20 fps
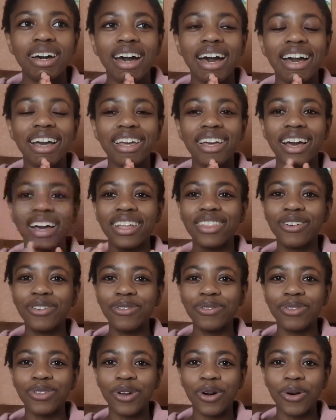I
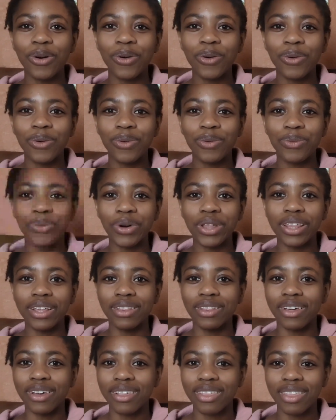don't know what
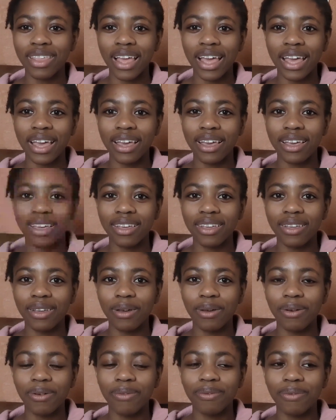it looks like.
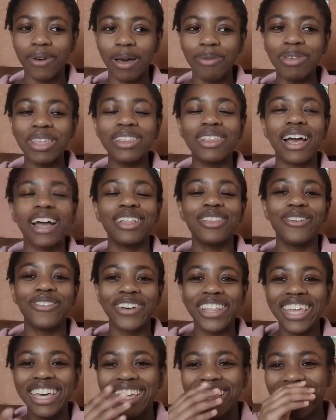I mean, I know
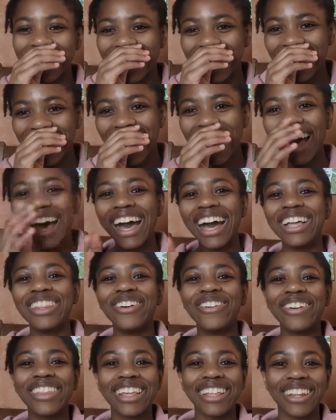what
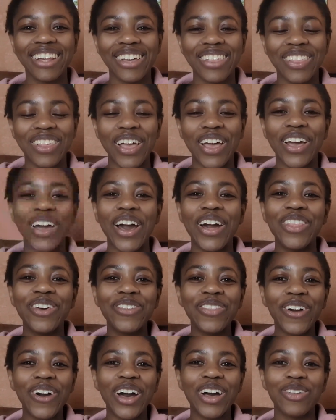it looks like. I
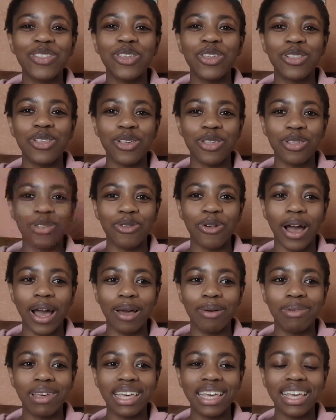don't know how to
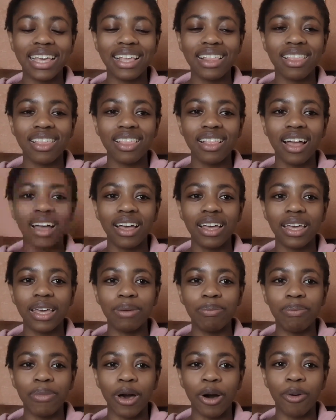describe it. It's not a
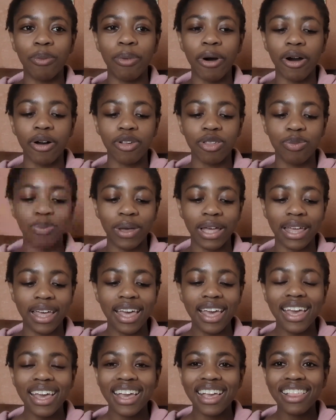mailbox, but
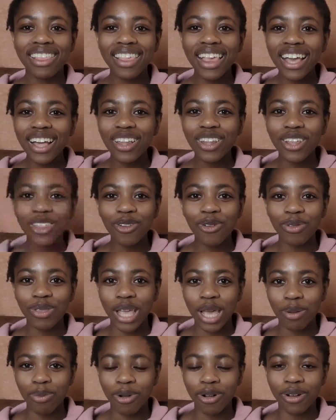it's like a little
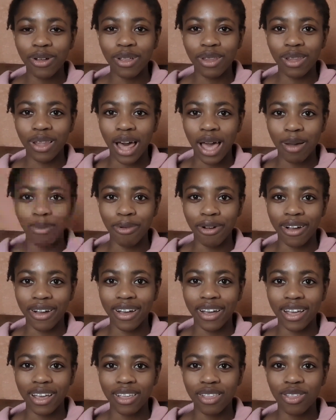neighborhood
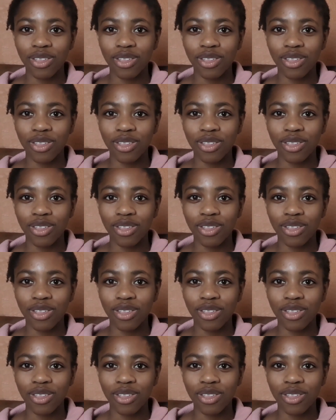library.